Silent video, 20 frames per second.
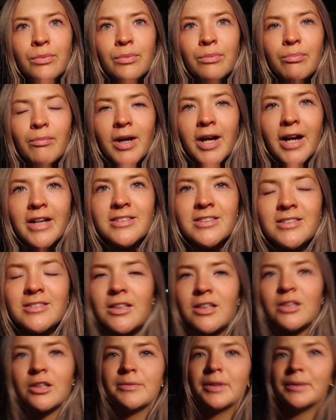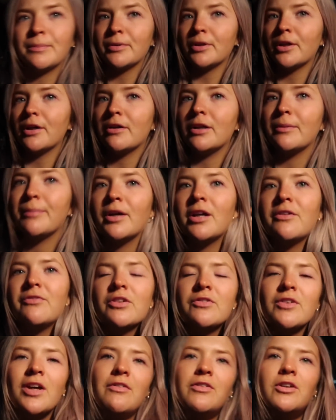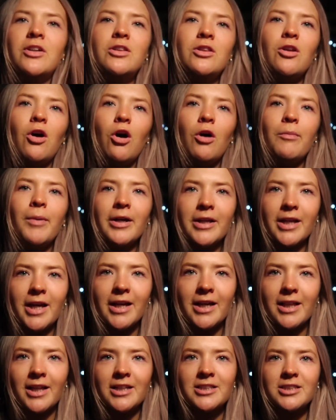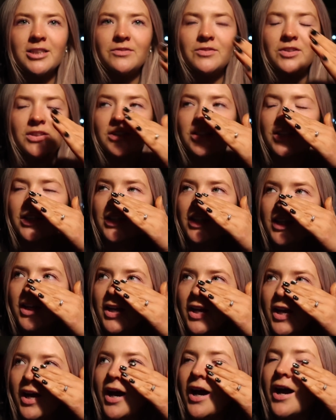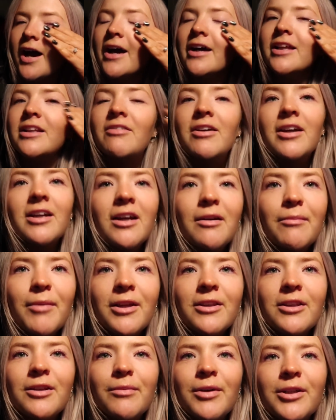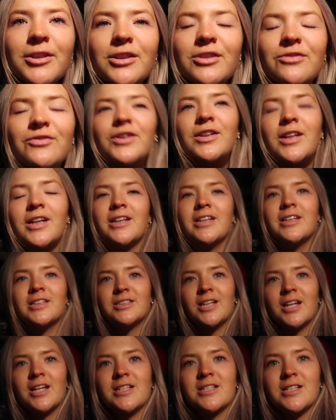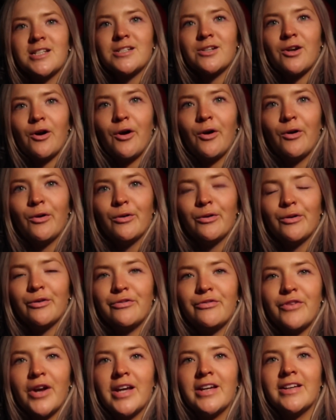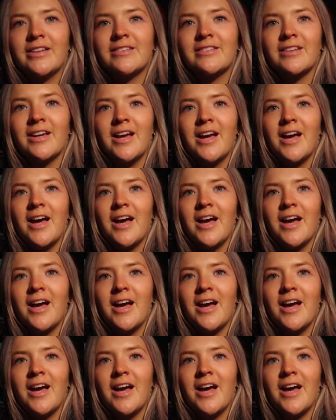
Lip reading: my eyes are still a little bit blurry, but if you've never thought about getting a lash lift and tint, I highly recommend them. I just feel like it changes your whole face.